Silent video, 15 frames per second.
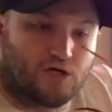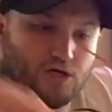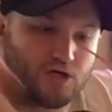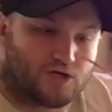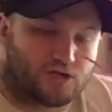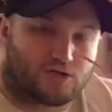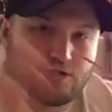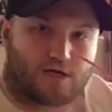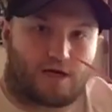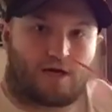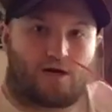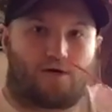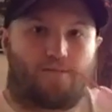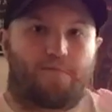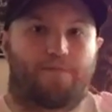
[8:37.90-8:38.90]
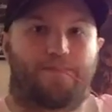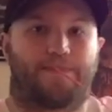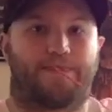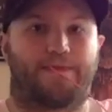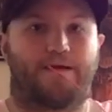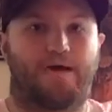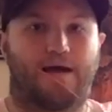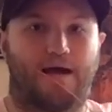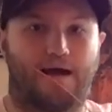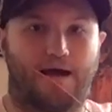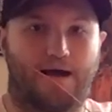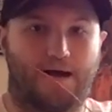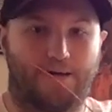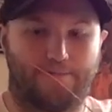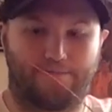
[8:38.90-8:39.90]
So
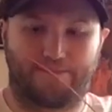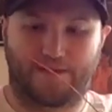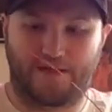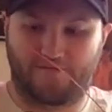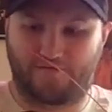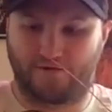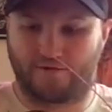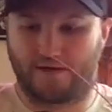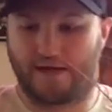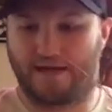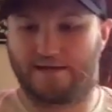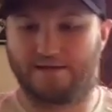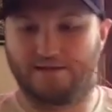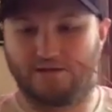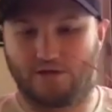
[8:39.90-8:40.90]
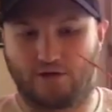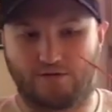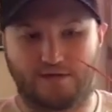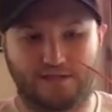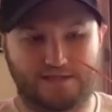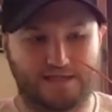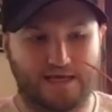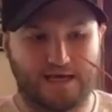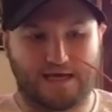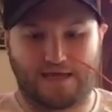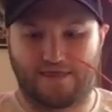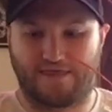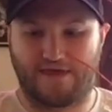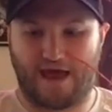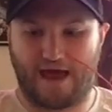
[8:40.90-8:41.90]
if you can notice
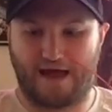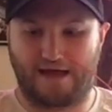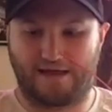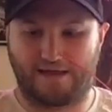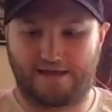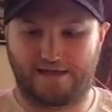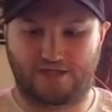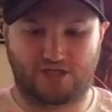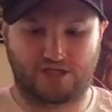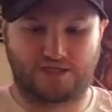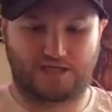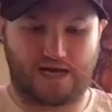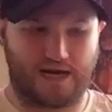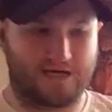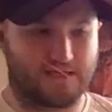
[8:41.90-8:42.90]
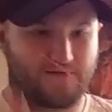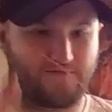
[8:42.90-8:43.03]
that it's just kind of,